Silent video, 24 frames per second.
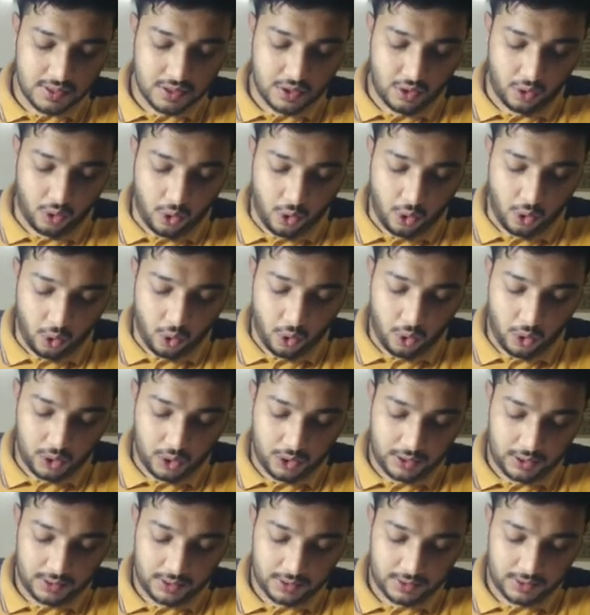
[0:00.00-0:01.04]

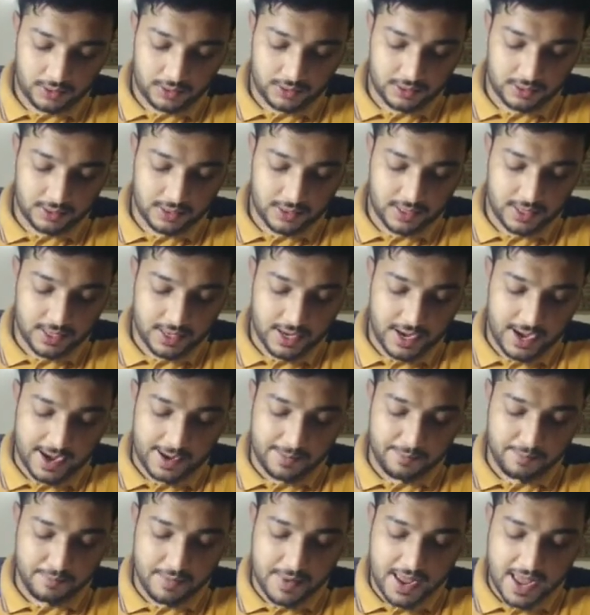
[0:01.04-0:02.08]
hole
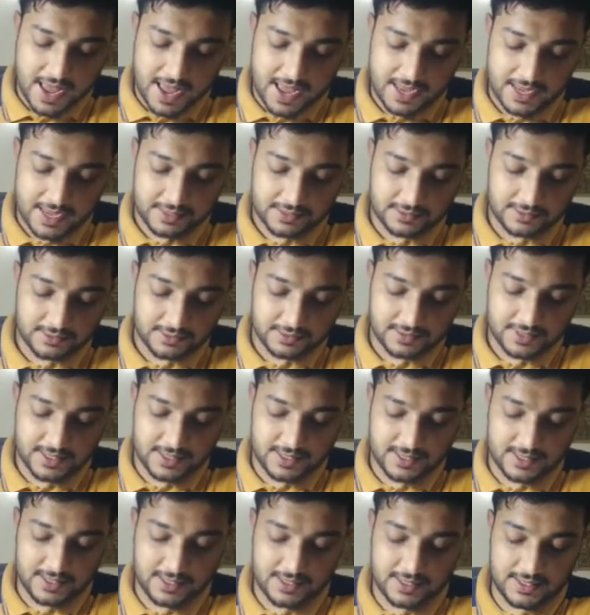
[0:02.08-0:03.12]
and man
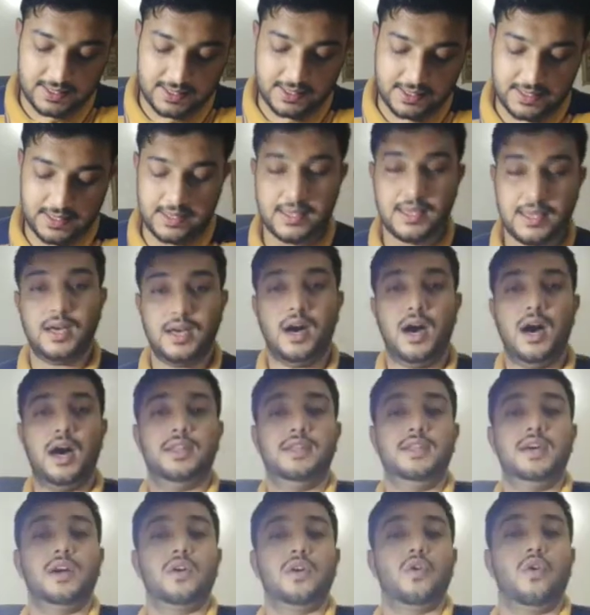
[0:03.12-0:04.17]
are
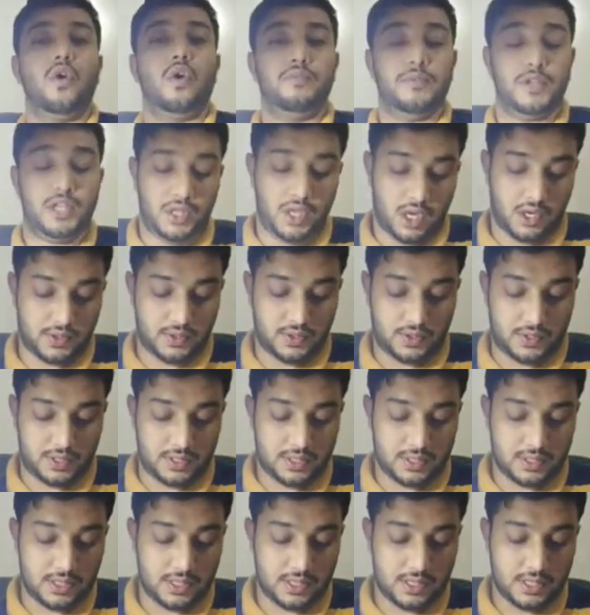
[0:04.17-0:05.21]
the common
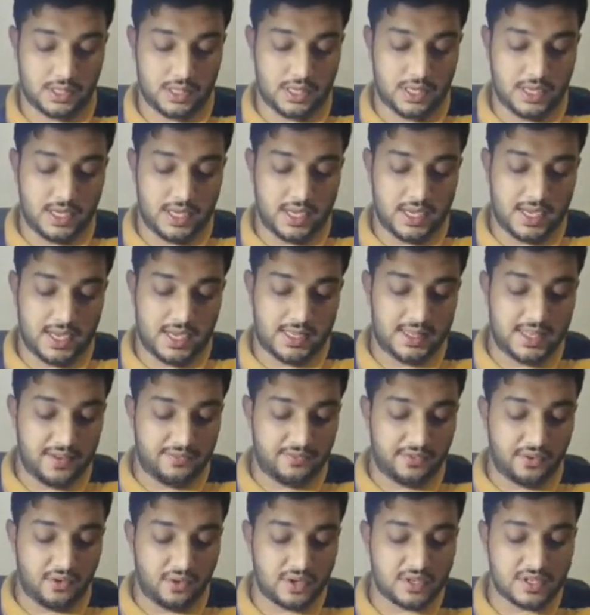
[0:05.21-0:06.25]
nouns. In the
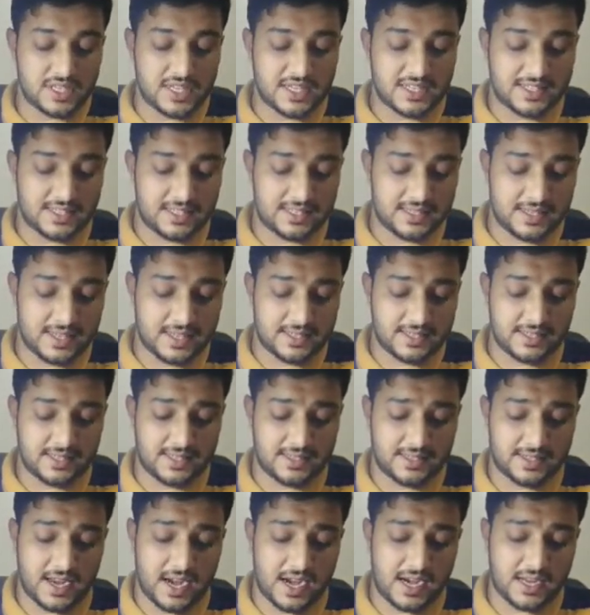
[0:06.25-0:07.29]
aforesaid
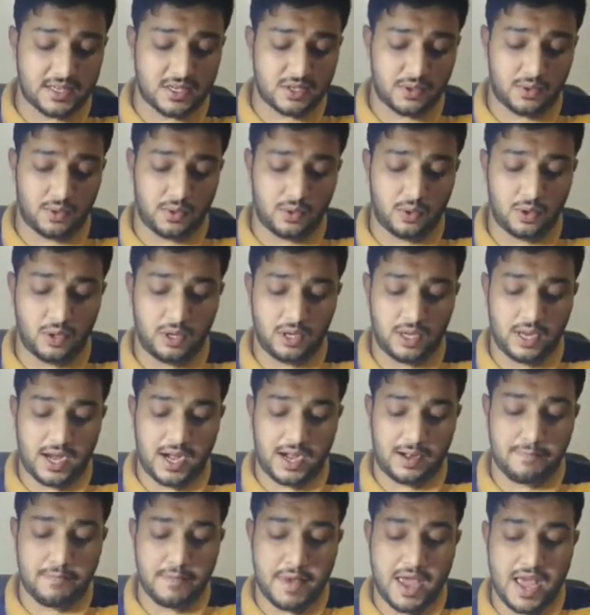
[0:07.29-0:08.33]
sentences, ant, hole
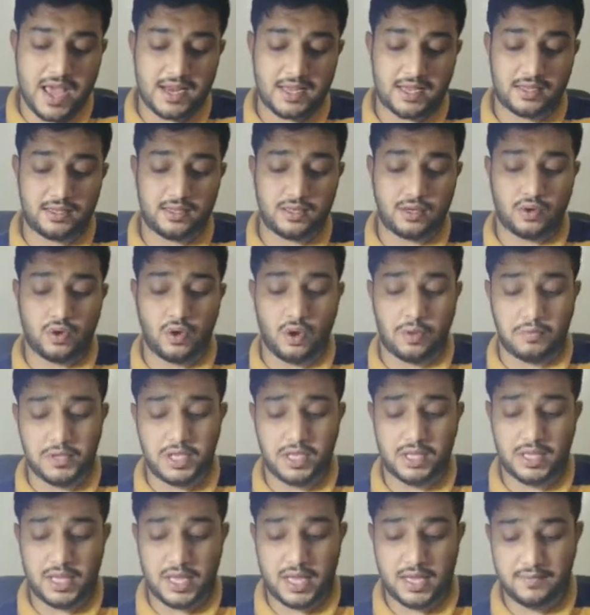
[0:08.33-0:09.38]
and man are the
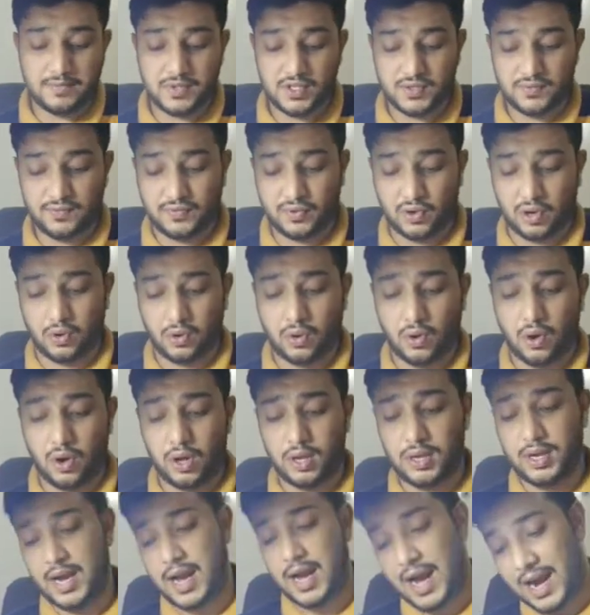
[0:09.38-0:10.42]
common names for
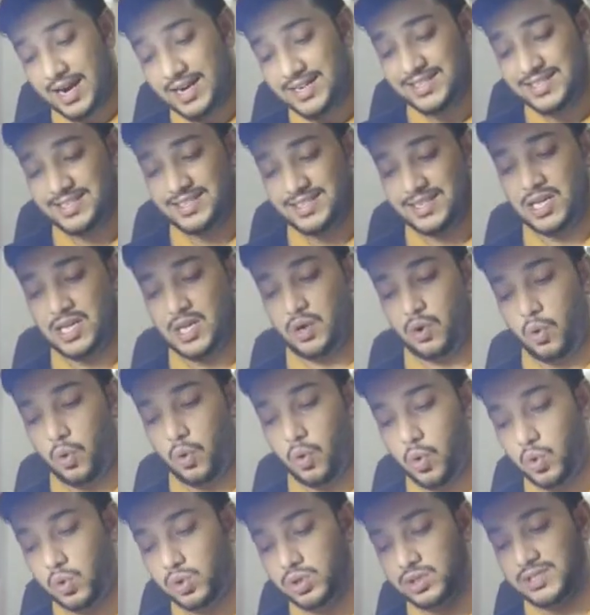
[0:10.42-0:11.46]
all ants,
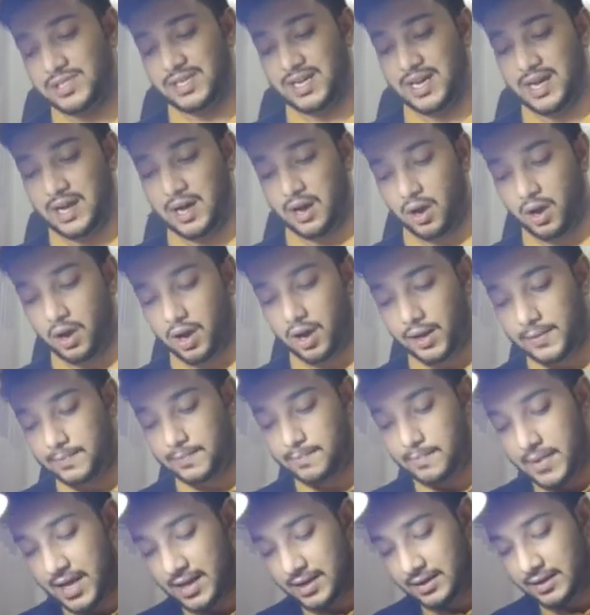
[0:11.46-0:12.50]
holes, all
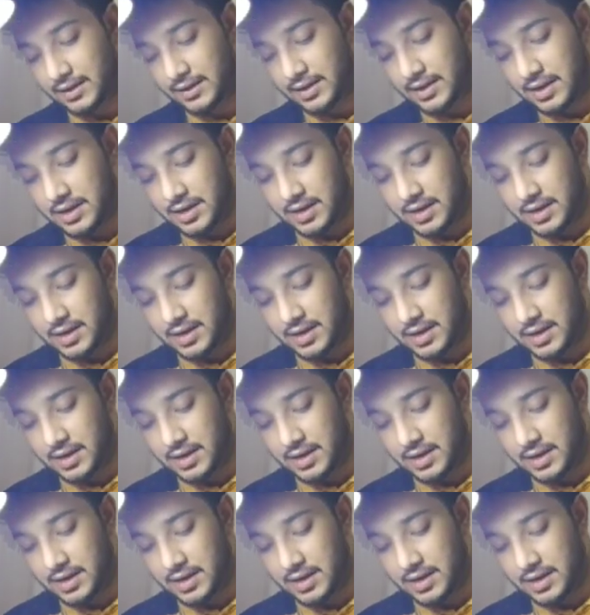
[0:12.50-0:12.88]
men